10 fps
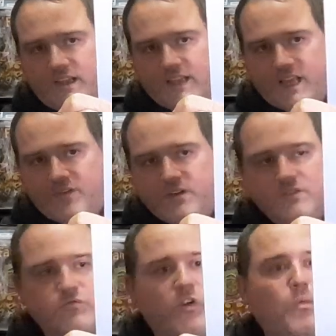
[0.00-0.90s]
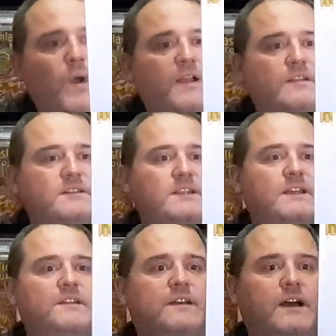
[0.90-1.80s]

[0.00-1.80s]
cover. Ron Wagner did